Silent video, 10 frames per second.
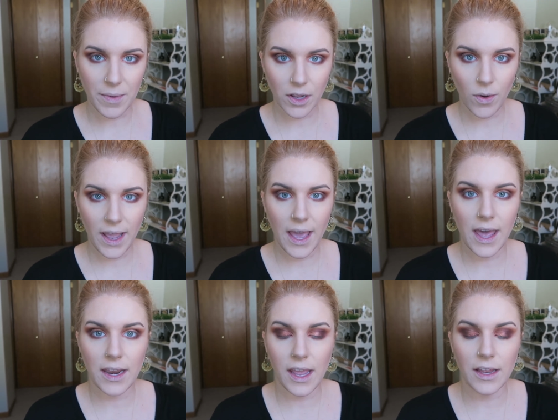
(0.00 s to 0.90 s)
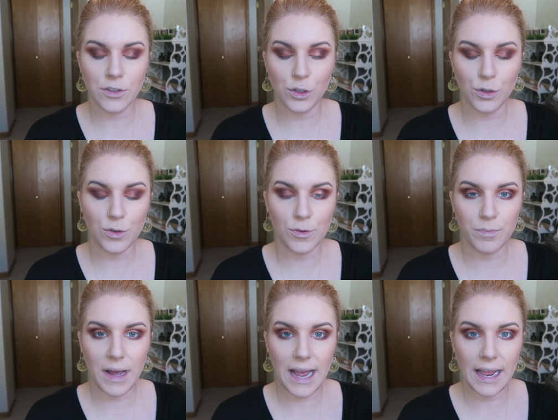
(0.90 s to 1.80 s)
I'm gonna go ahead and do
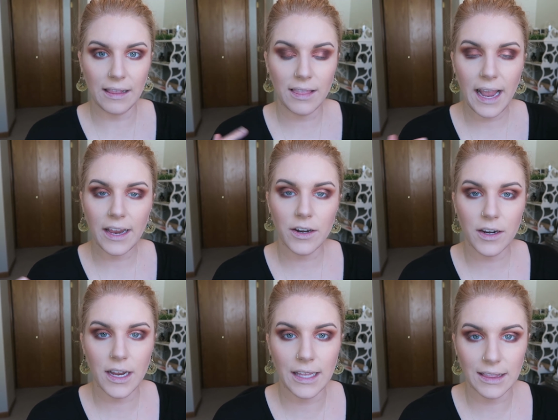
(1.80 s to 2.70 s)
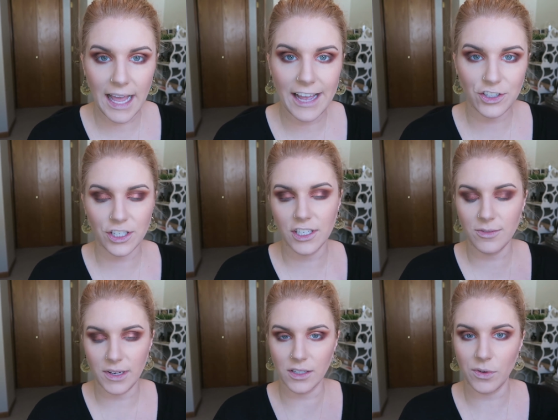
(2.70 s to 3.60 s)
my liner and
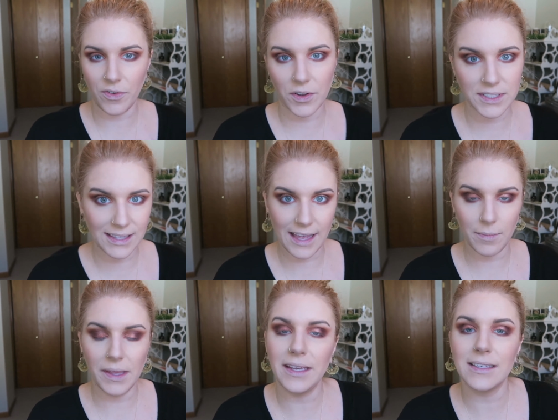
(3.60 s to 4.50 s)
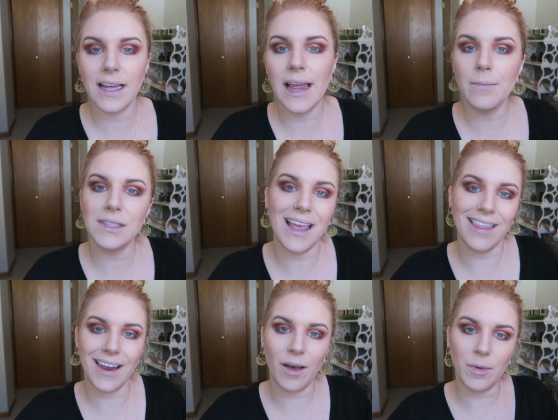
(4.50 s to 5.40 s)
lashes because we've all seen that a million times,
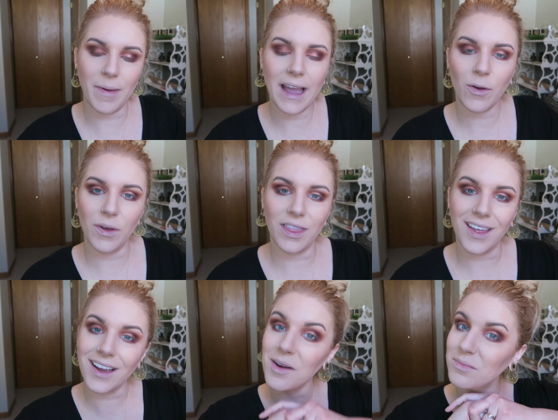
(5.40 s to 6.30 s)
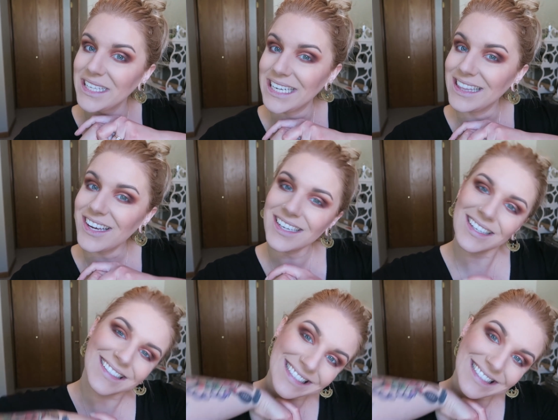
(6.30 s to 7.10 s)
and then I'll be back with the completed look.